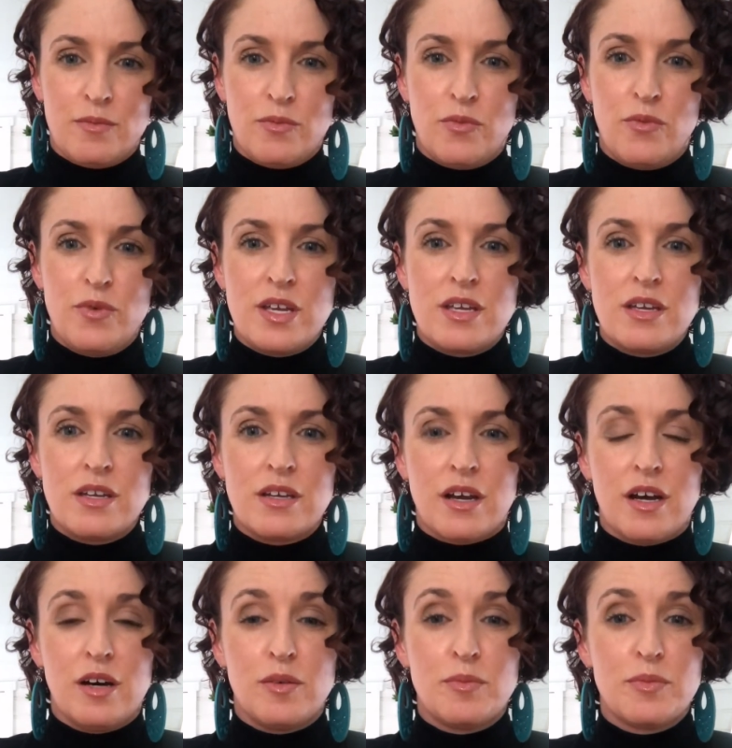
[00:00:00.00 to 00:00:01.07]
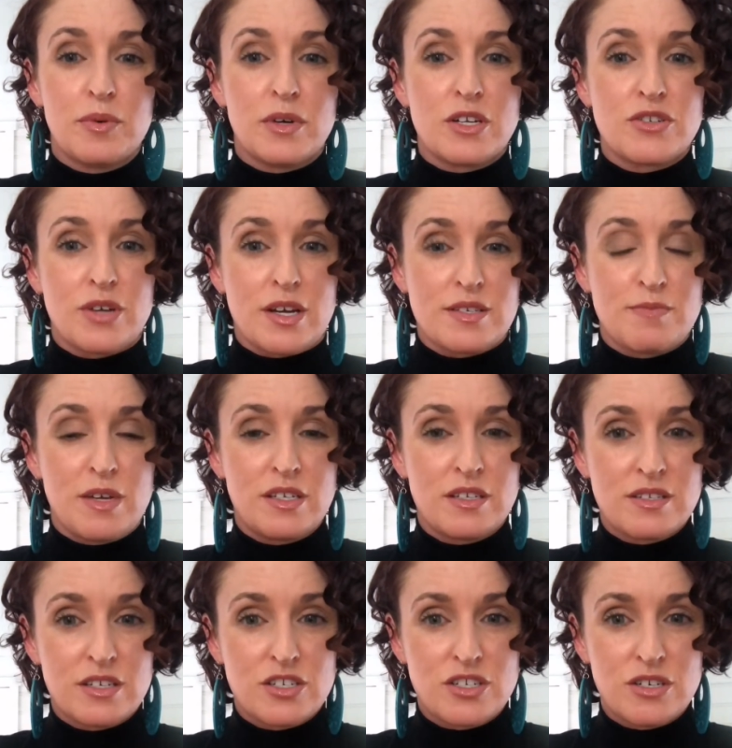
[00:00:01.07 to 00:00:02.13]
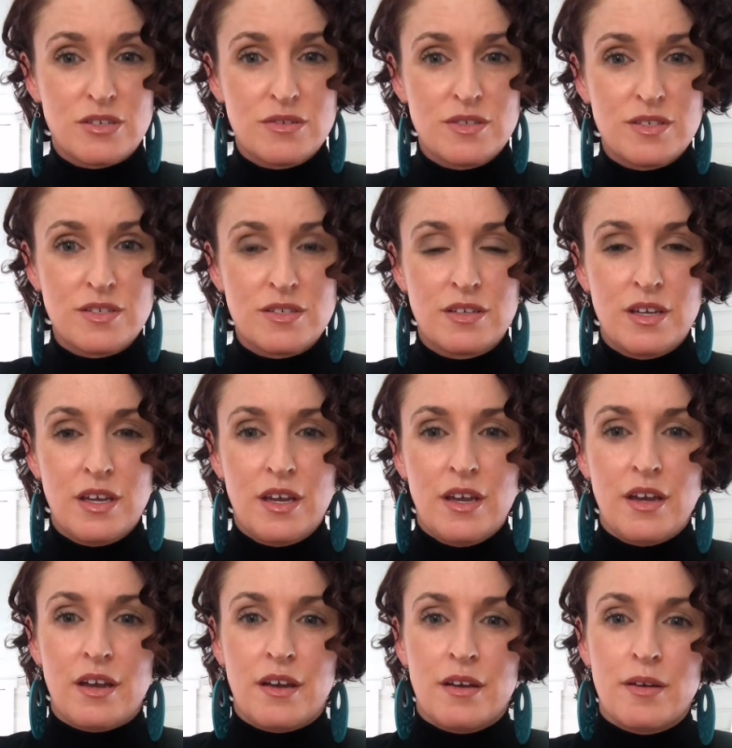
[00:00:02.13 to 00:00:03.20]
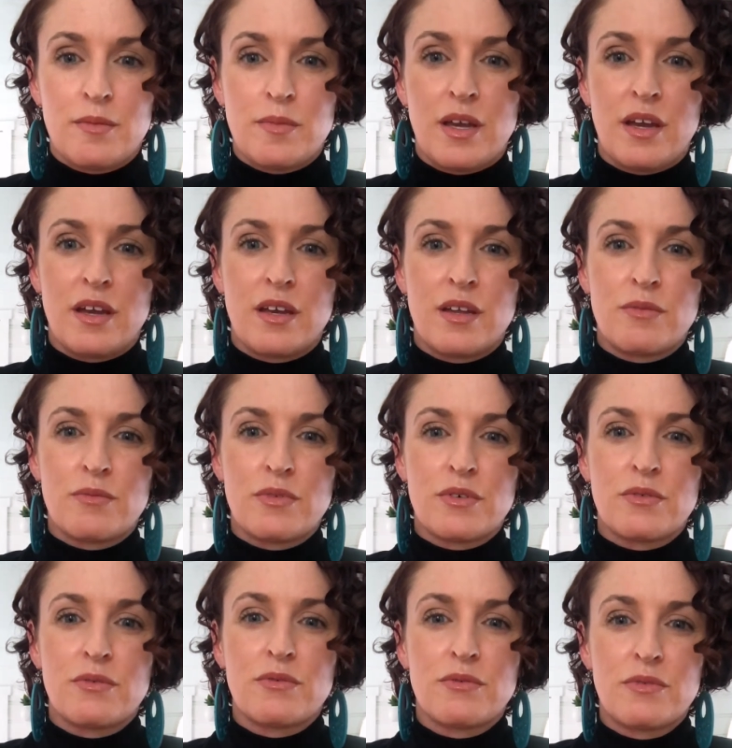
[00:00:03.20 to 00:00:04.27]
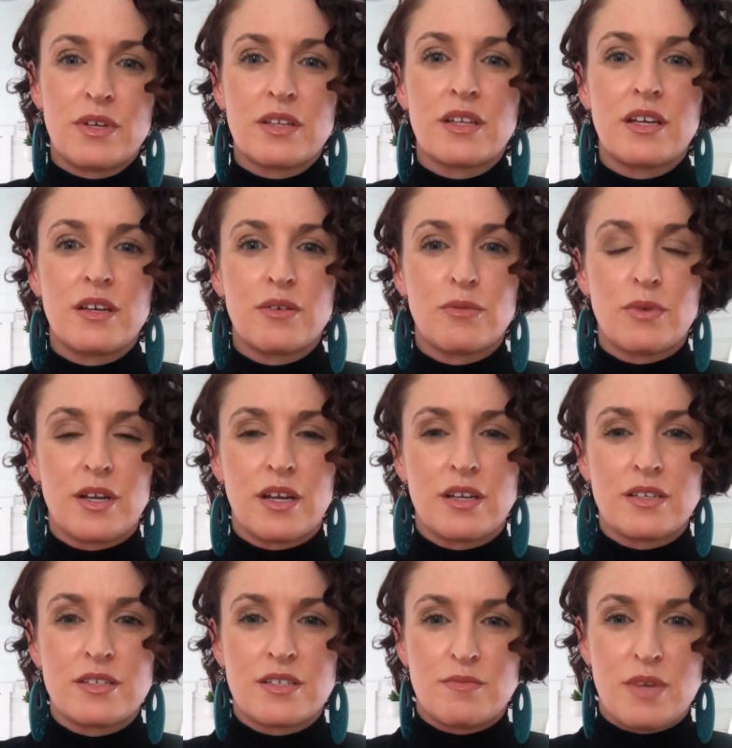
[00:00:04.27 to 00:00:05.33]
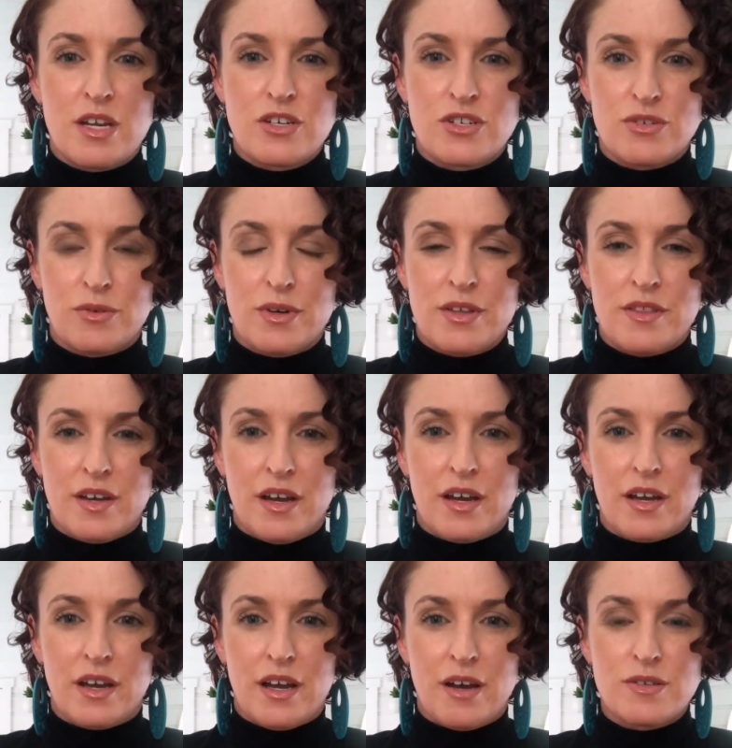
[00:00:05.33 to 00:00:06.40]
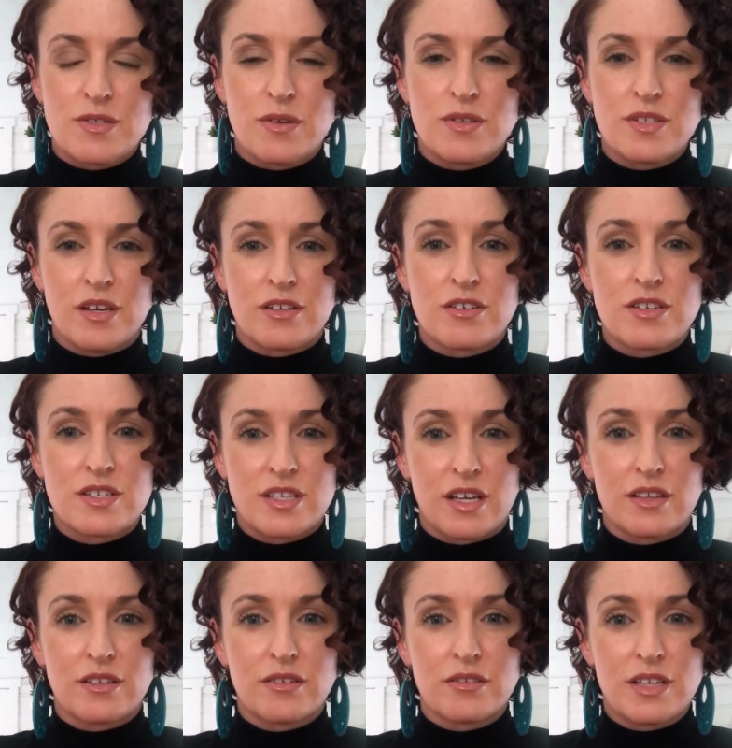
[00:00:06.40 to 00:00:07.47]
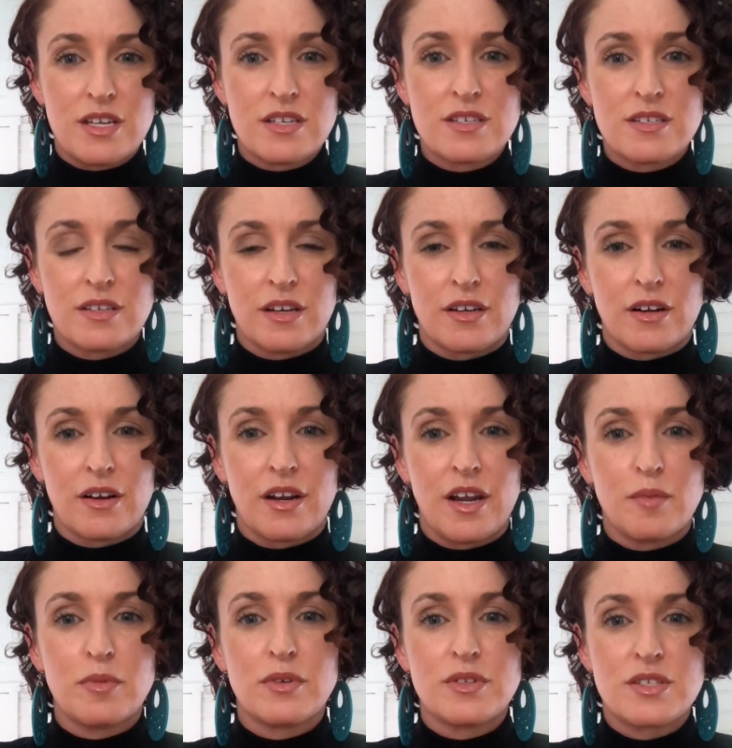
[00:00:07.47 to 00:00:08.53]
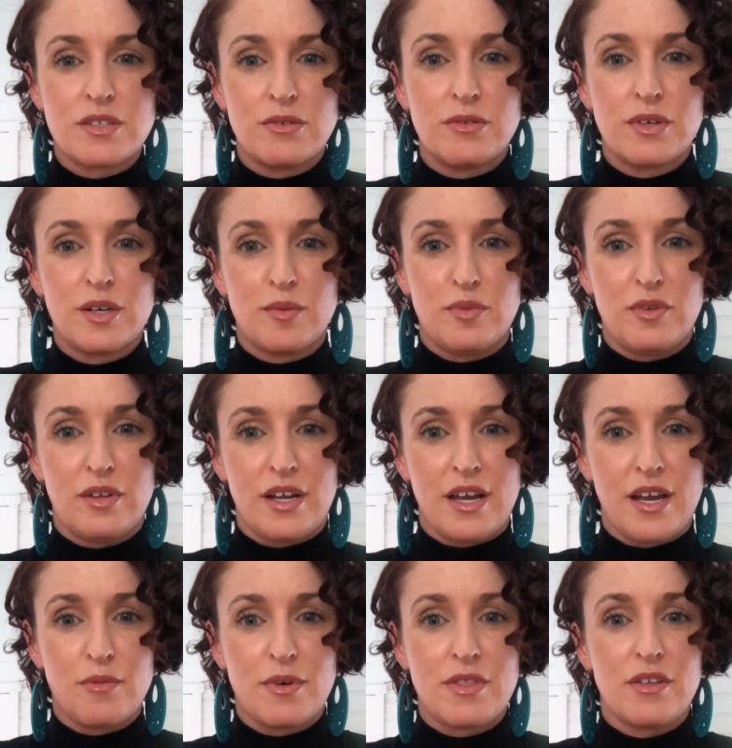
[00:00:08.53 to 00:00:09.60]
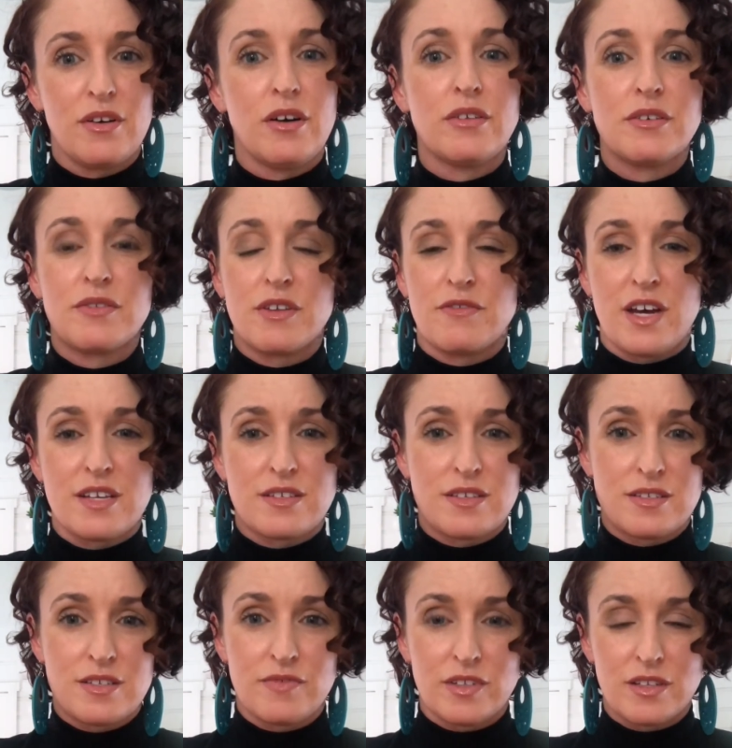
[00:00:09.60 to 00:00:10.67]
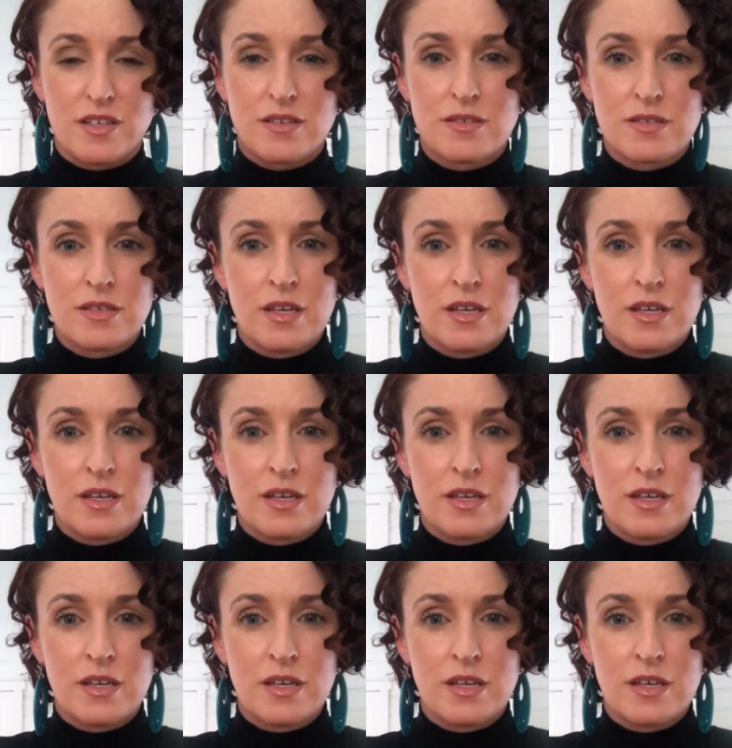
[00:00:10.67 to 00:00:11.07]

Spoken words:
We help address maintenance issues, and we're really working to make sure that households understand their lease and are able to comply with all of the facets of the lease.